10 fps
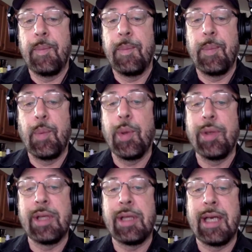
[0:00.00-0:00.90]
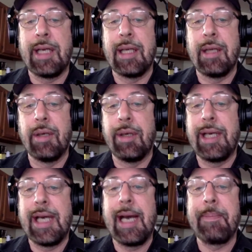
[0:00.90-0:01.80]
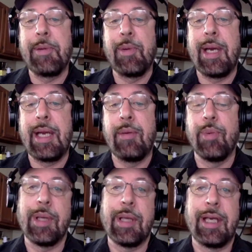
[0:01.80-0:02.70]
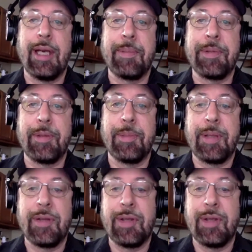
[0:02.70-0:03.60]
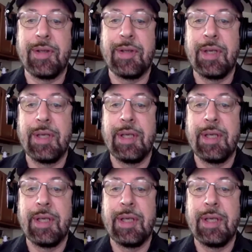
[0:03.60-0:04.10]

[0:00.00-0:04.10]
more than that, learning copywriting really helps your business